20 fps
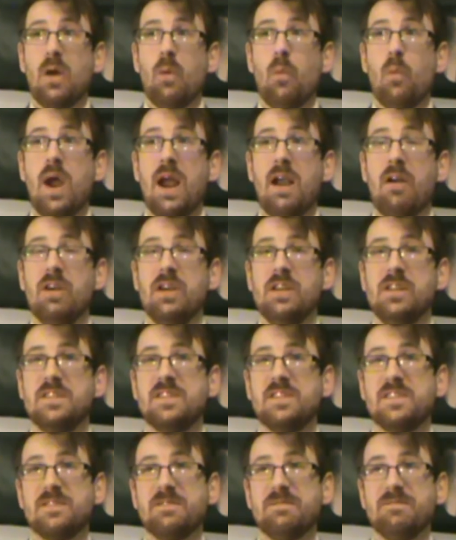
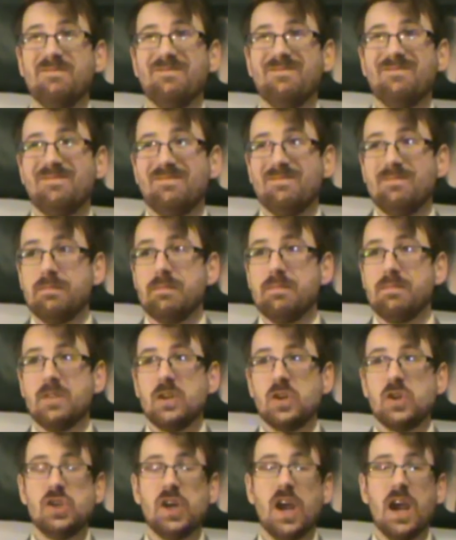Whereas
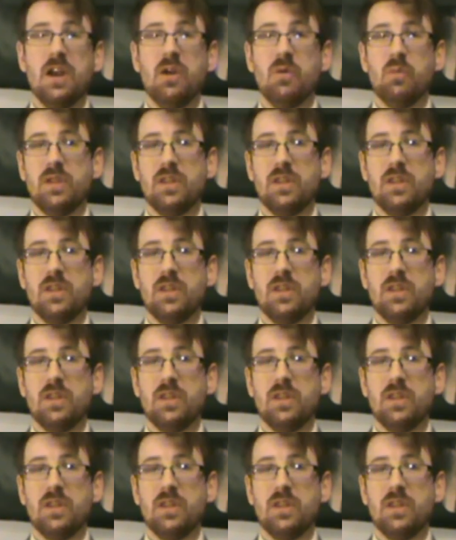Shayna